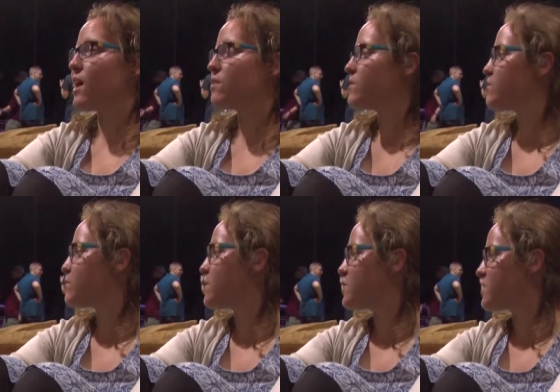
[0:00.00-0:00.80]
leading the
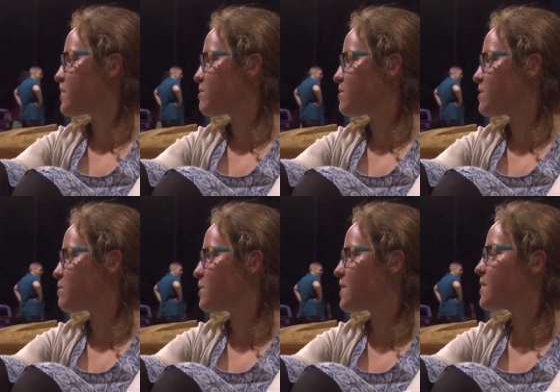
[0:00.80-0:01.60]
students to like
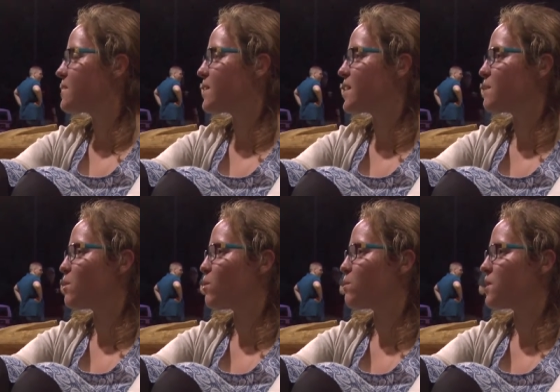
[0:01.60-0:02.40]
come together so
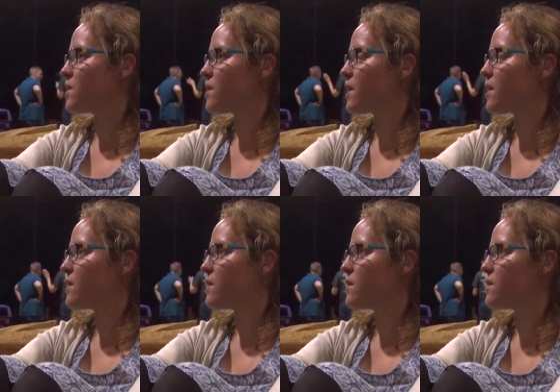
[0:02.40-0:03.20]
closely,
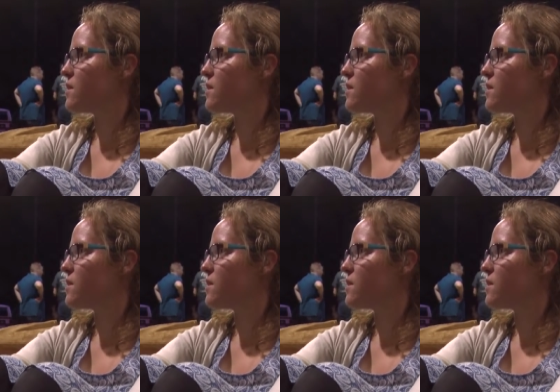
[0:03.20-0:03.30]
because